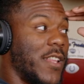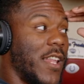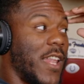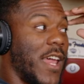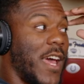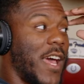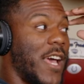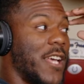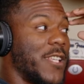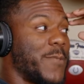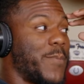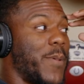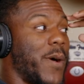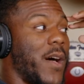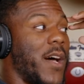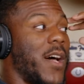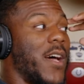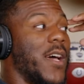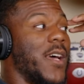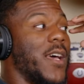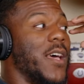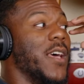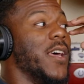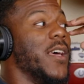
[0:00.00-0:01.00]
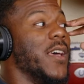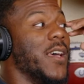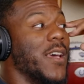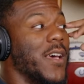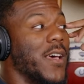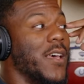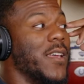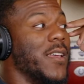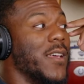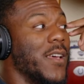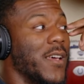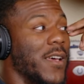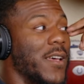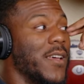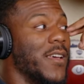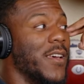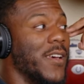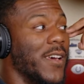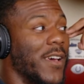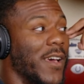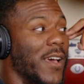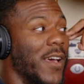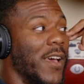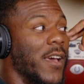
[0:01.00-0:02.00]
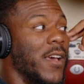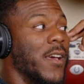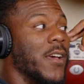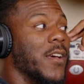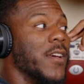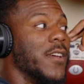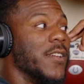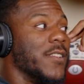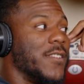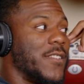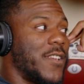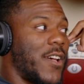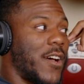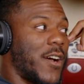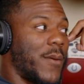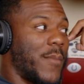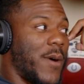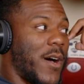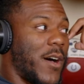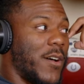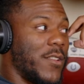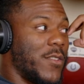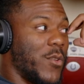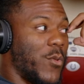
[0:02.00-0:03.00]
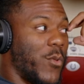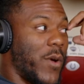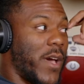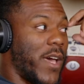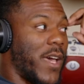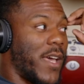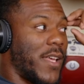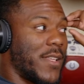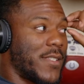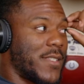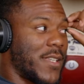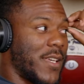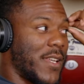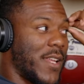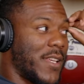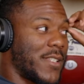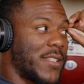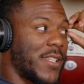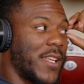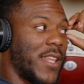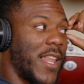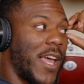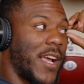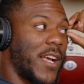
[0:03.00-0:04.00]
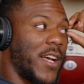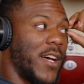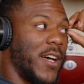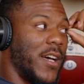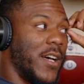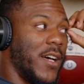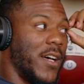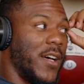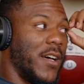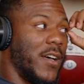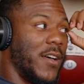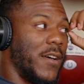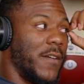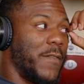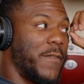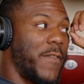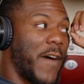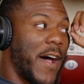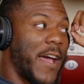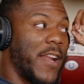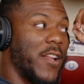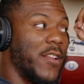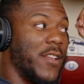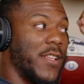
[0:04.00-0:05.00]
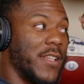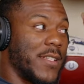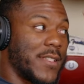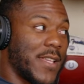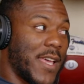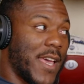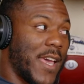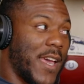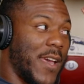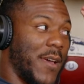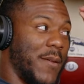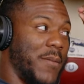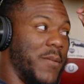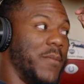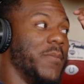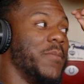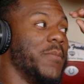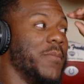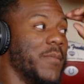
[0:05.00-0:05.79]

the last pod. Talk about the wet and said that shit like a final exam.